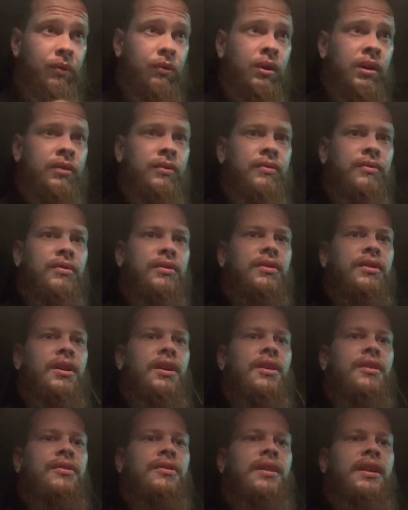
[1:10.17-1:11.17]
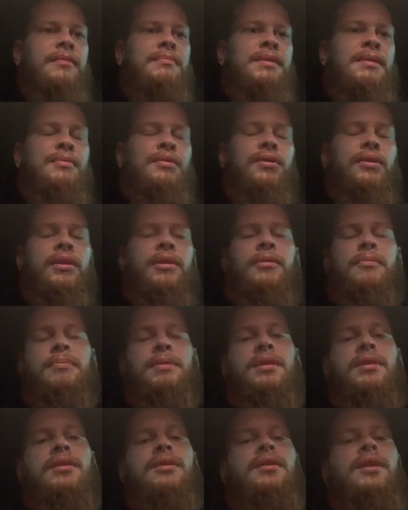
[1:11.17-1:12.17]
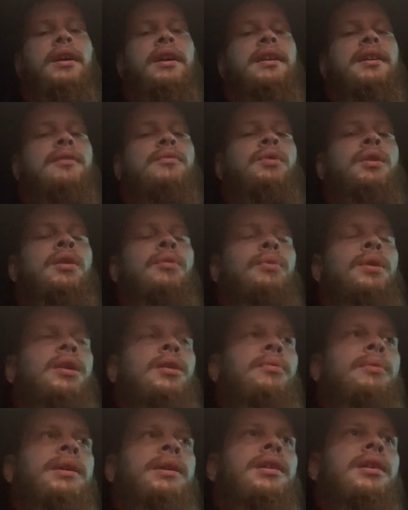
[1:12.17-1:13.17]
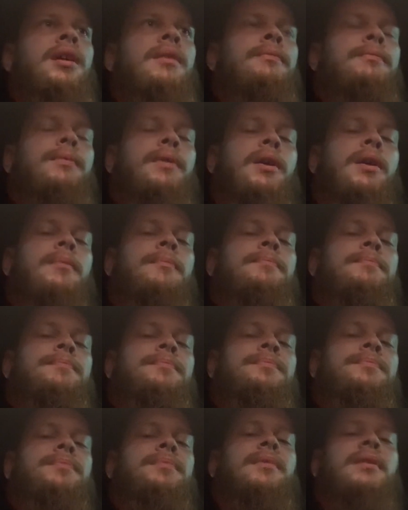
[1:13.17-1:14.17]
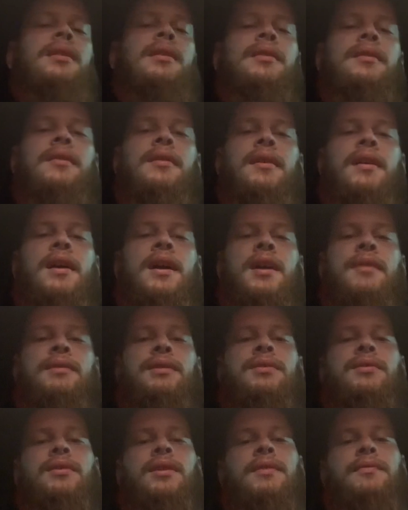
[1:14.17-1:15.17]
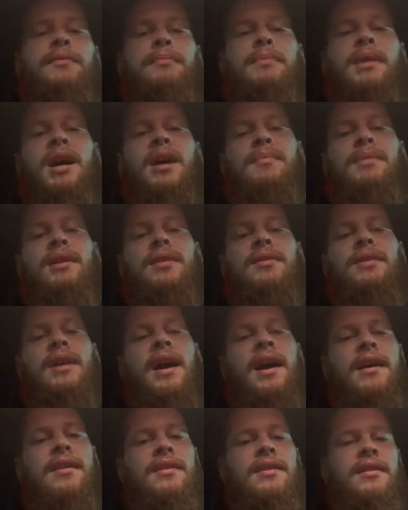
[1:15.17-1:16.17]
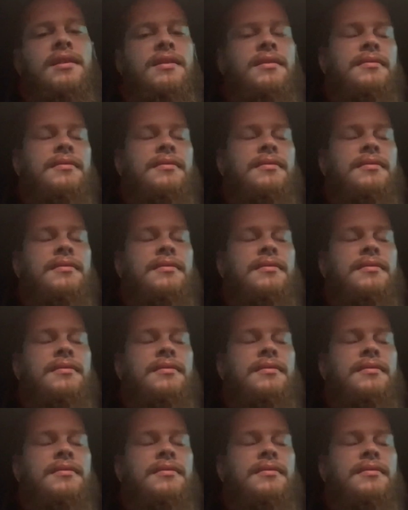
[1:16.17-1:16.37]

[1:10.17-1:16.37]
what like people are gonna be like, where where did we come from? Obviously from mommy and daddy.